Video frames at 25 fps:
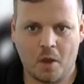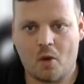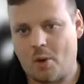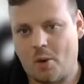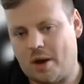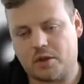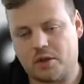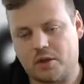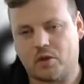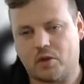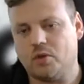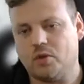
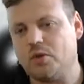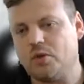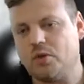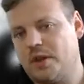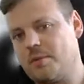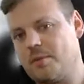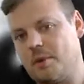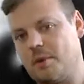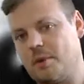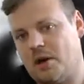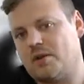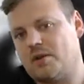But the cool
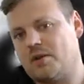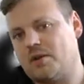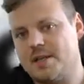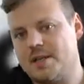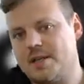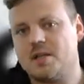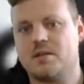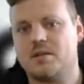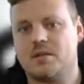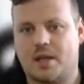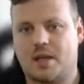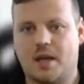thing about
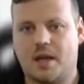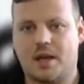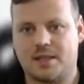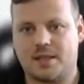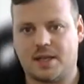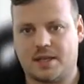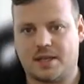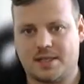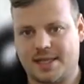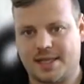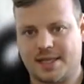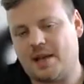this, as
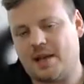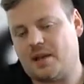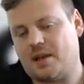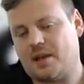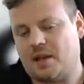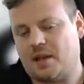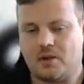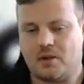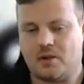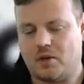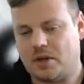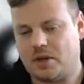I said,
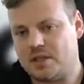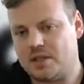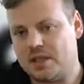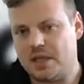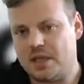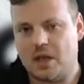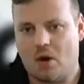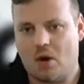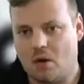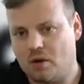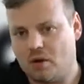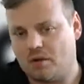you can
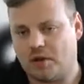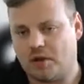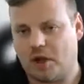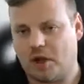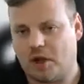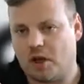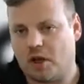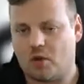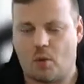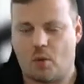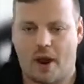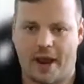see all of the
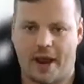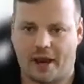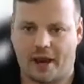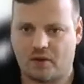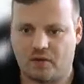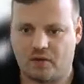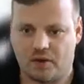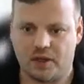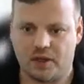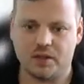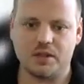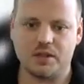required
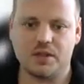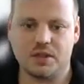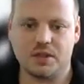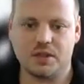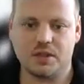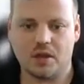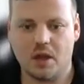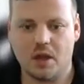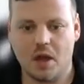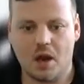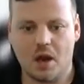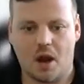
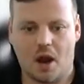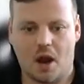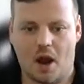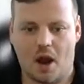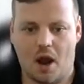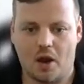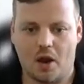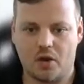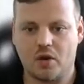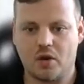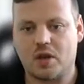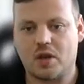fields.
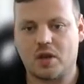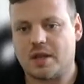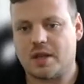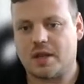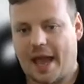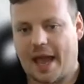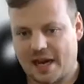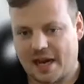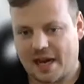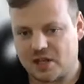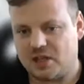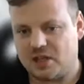You
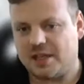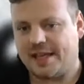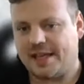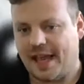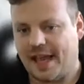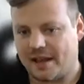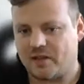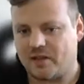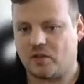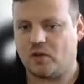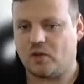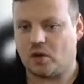can actually
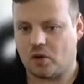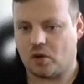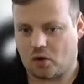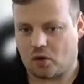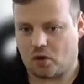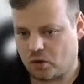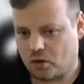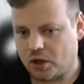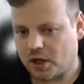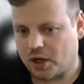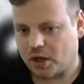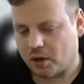get the
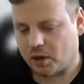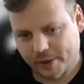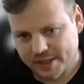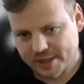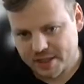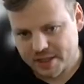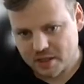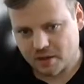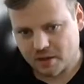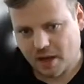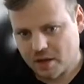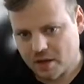curl
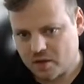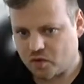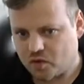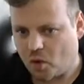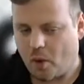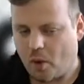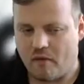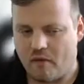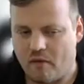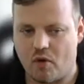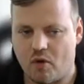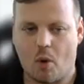request.
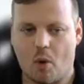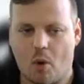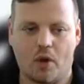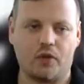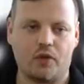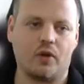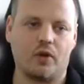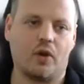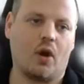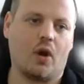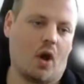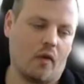So if you
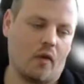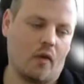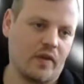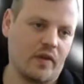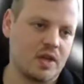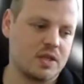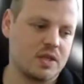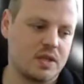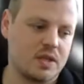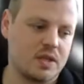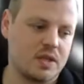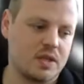want to run
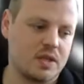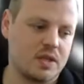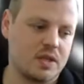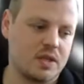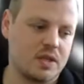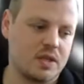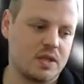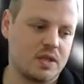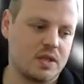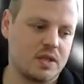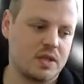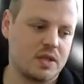this
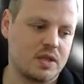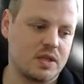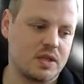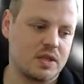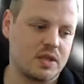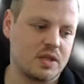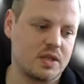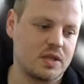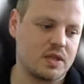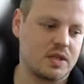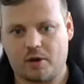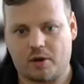just
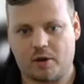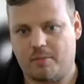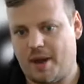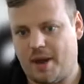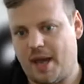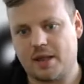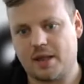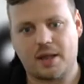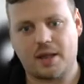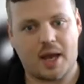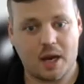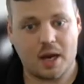from your
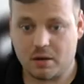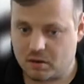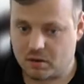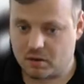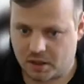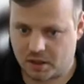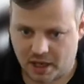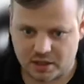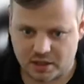command line,